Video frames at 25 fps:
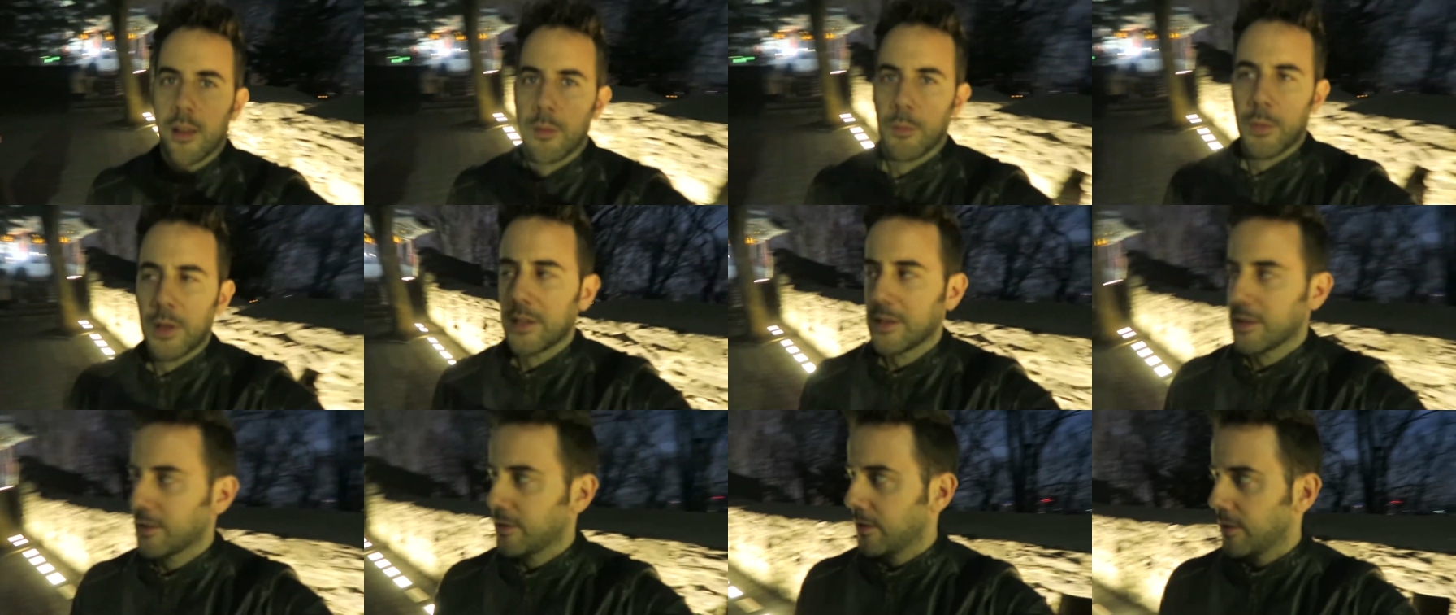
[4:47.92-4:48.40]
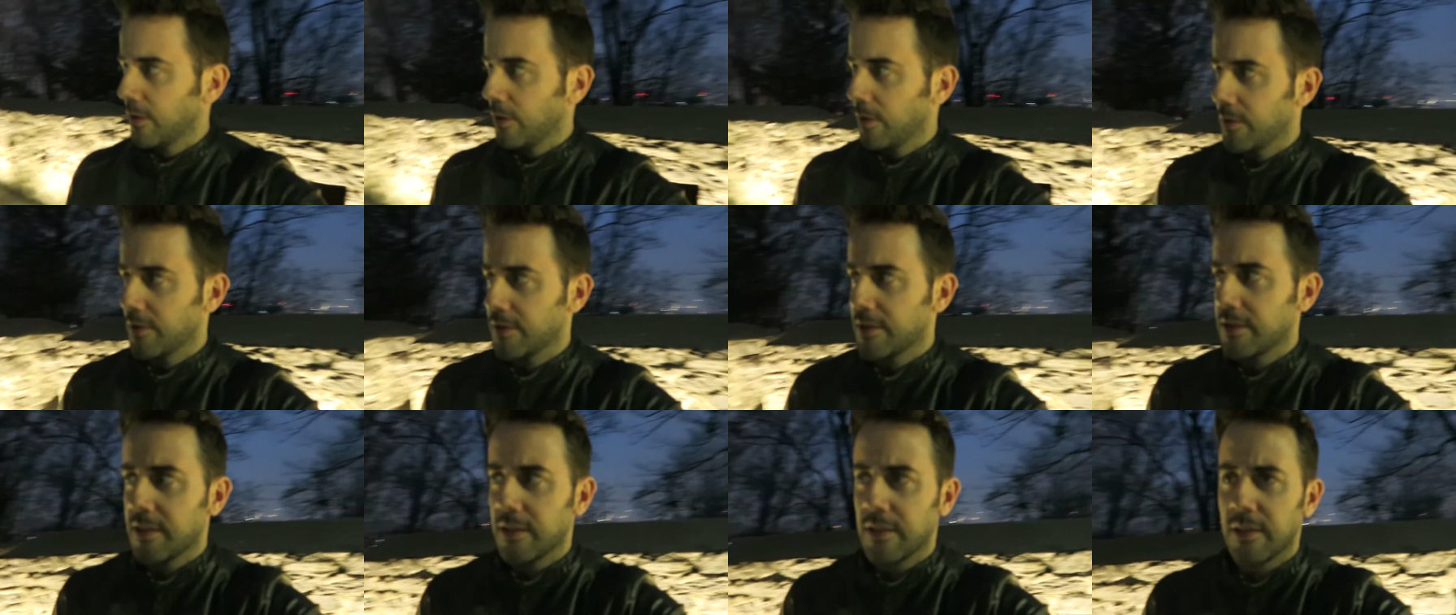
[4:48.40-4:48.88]
Basically
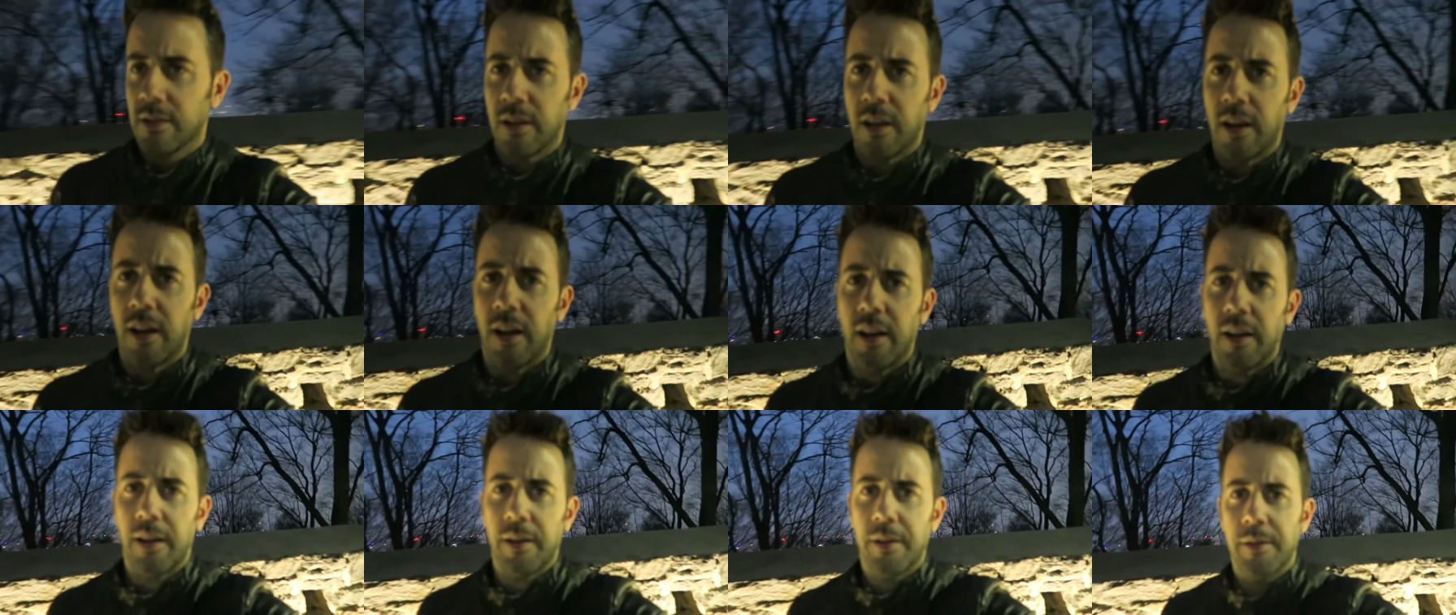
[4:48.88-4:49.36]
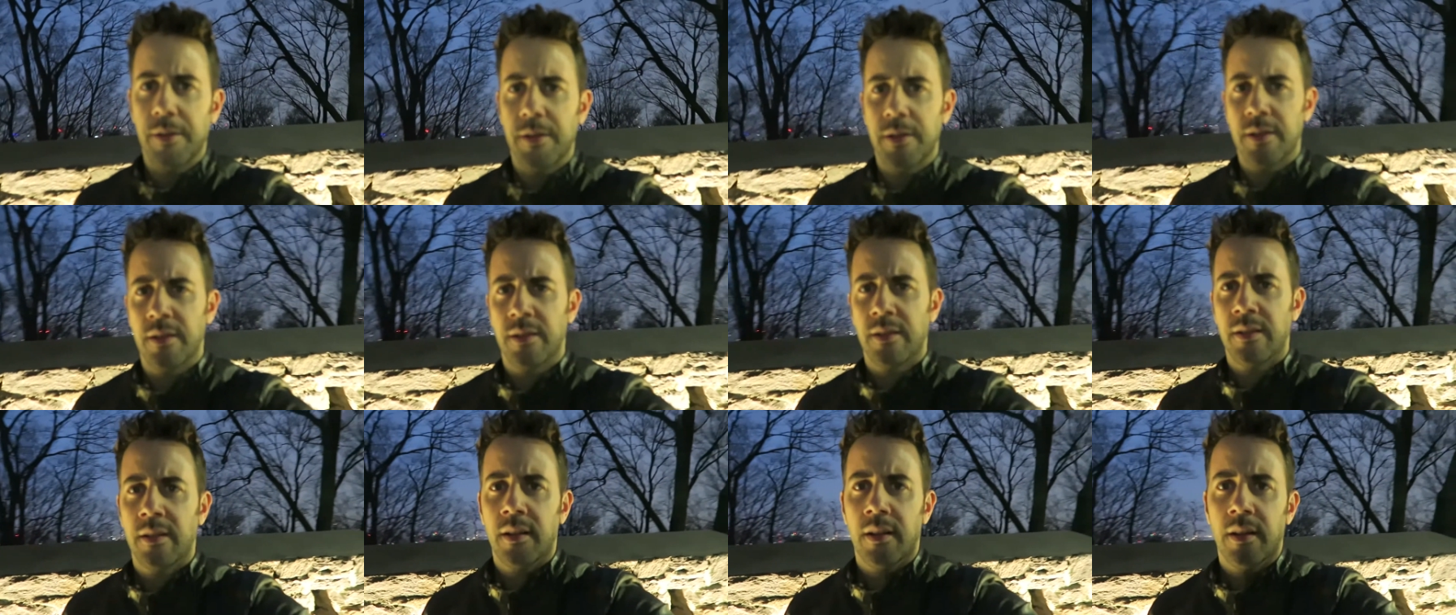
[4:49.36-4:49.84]
there's
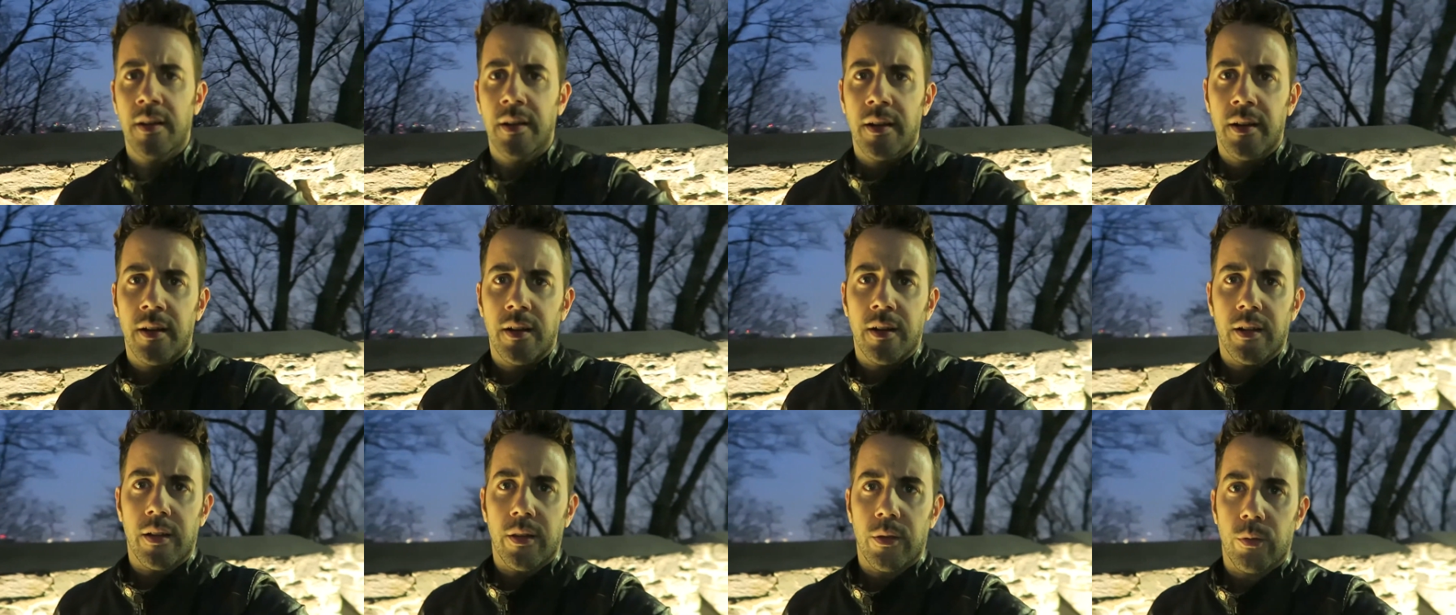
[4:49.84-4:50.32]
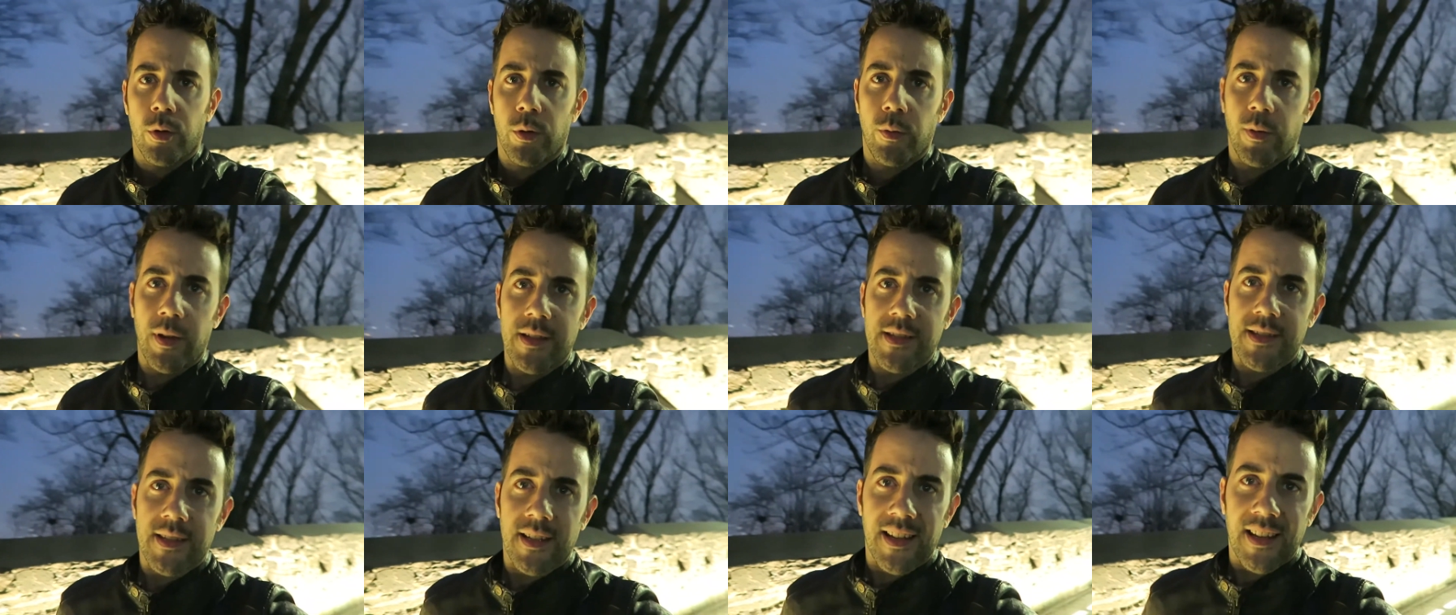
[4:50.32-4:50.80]
3
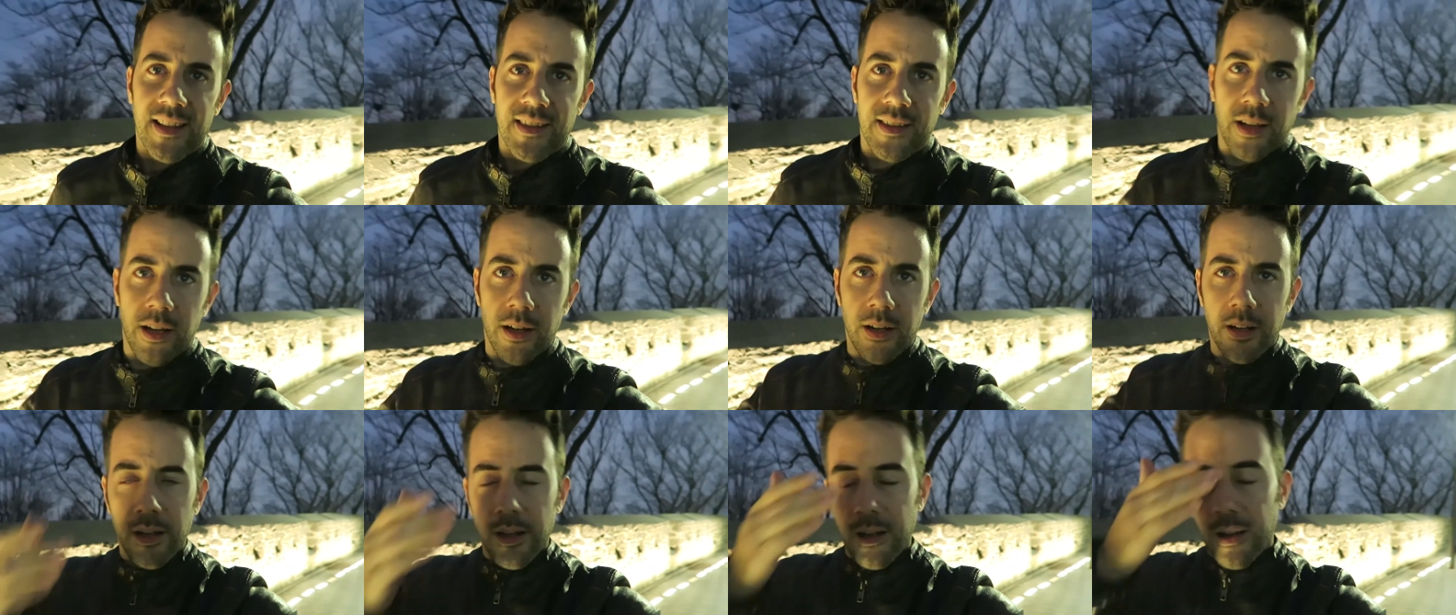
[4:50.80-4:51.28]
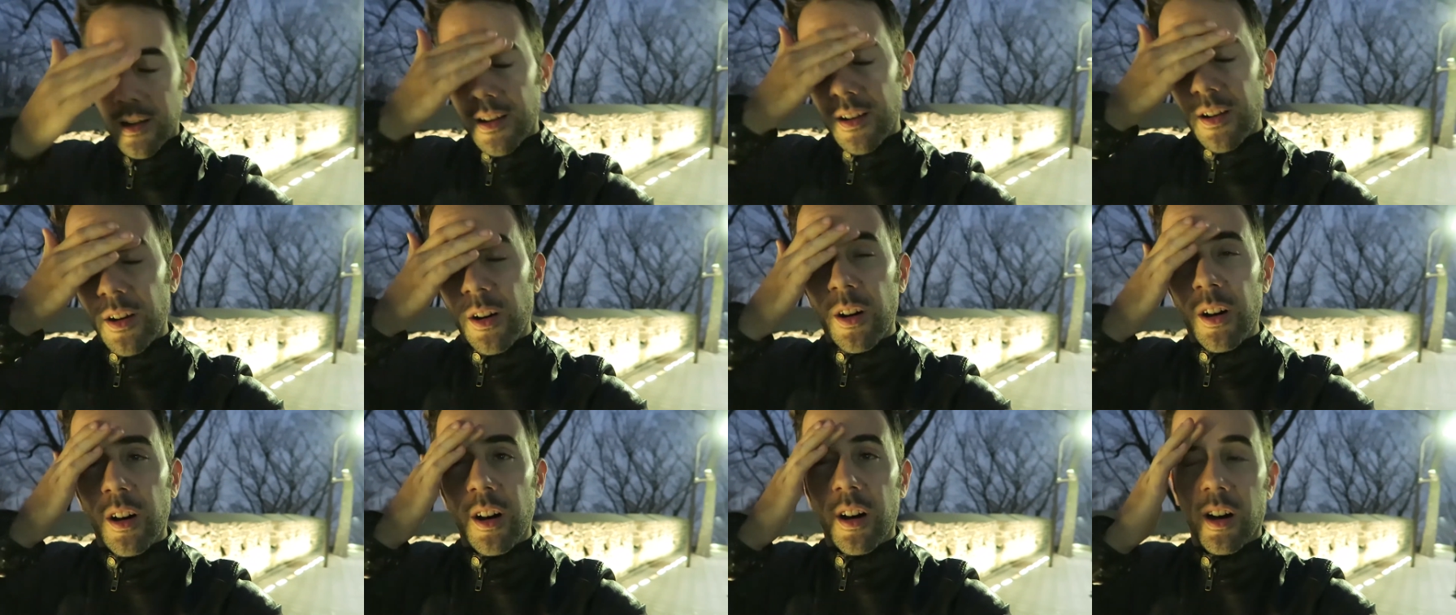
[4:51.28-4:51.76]
ways to get there.
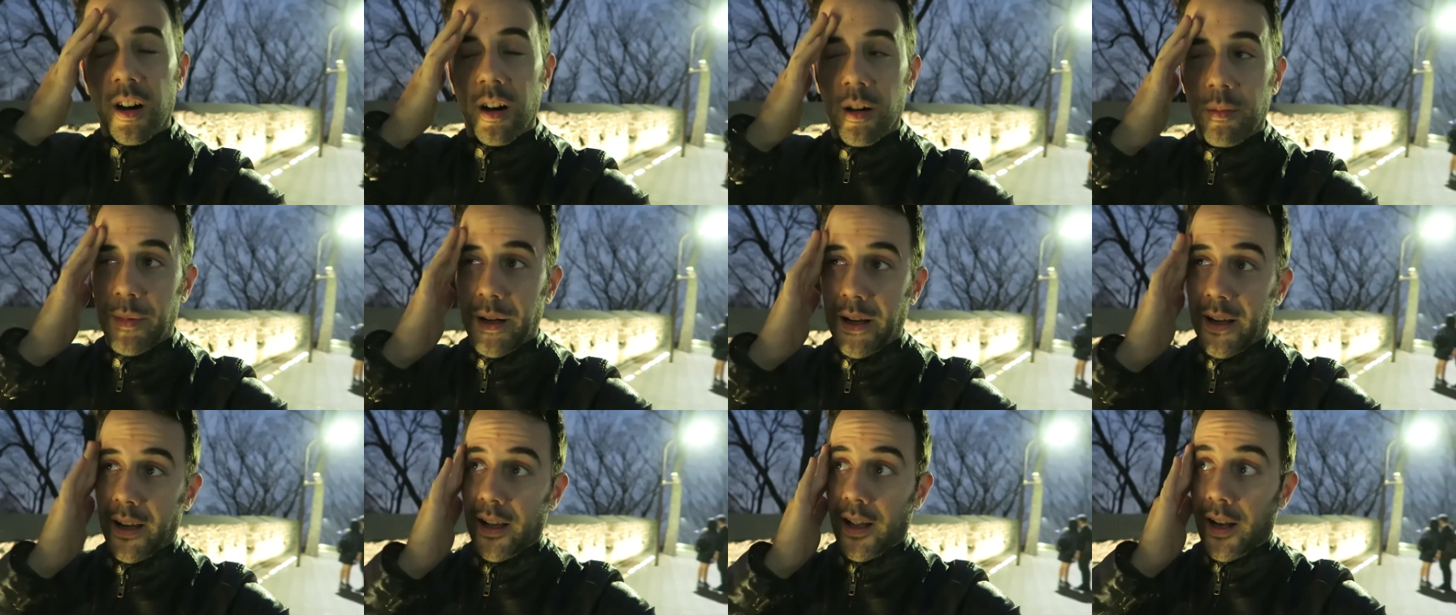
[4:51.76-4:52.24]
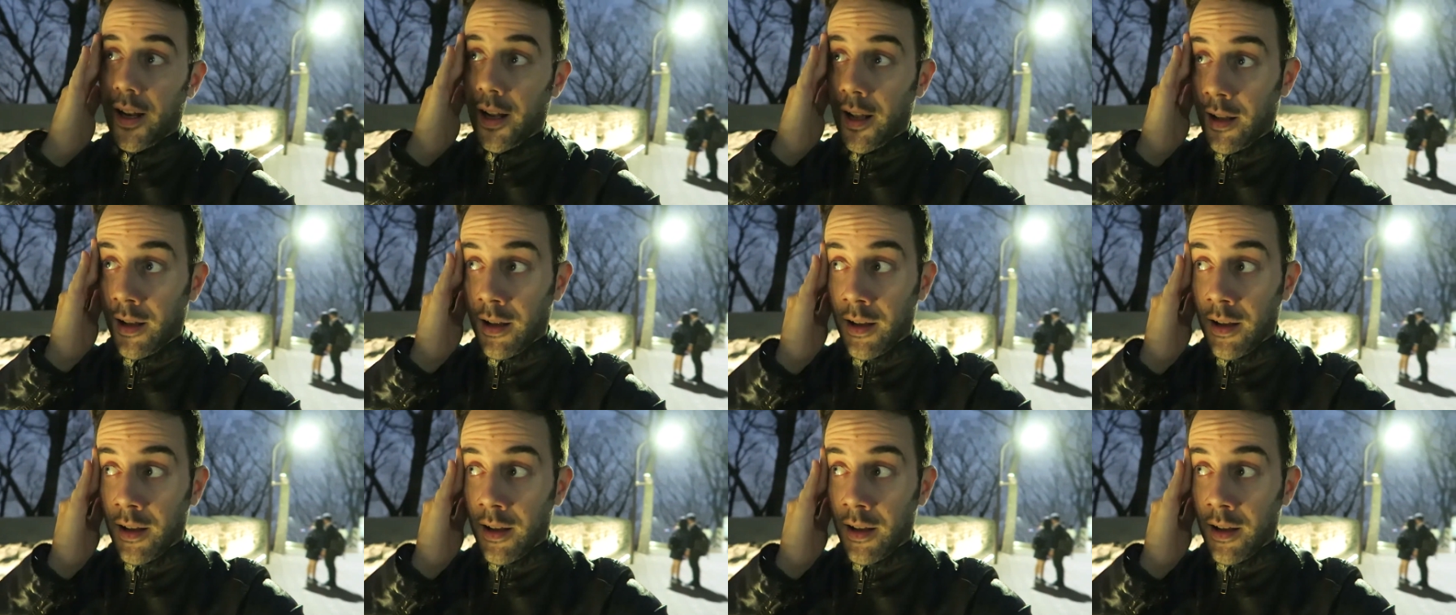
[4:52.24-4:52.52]
Oh my god.